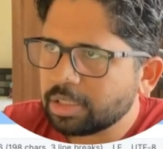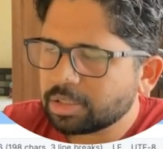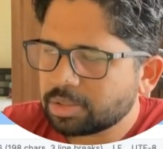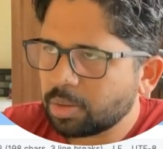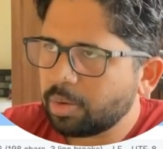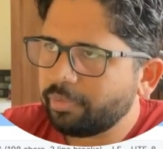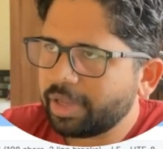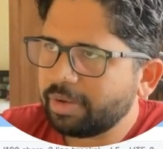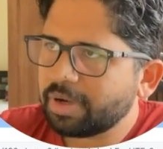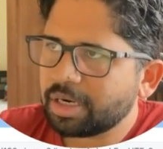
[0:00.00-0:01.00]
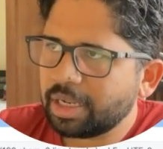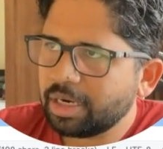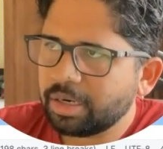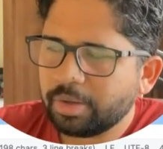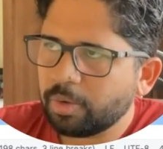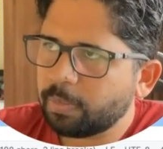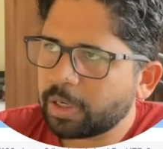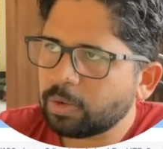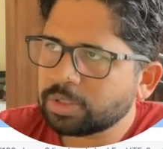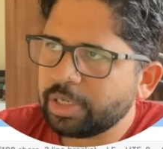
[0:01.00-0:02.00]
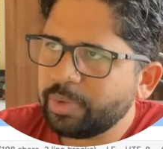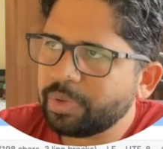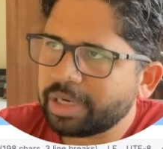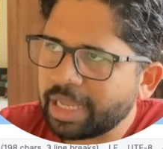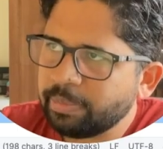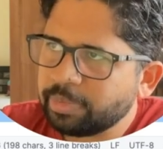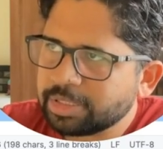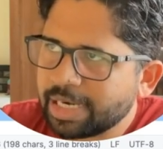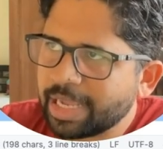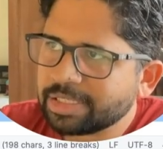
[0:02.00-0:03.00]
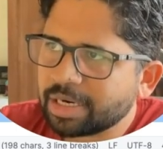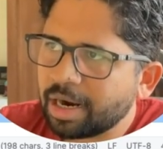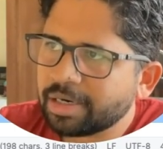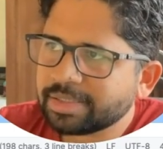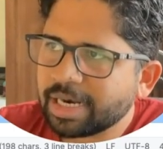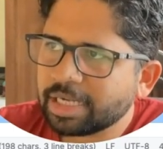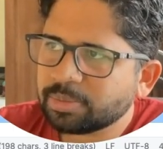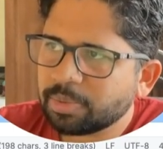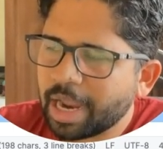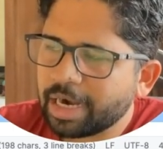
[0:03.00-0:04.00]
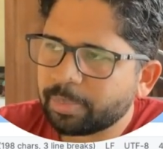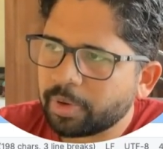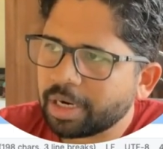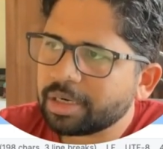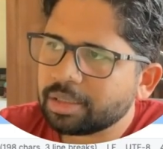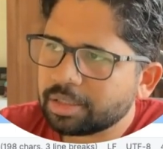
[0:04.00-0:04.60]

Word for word: So whenever in your browser you type slash card slash add product,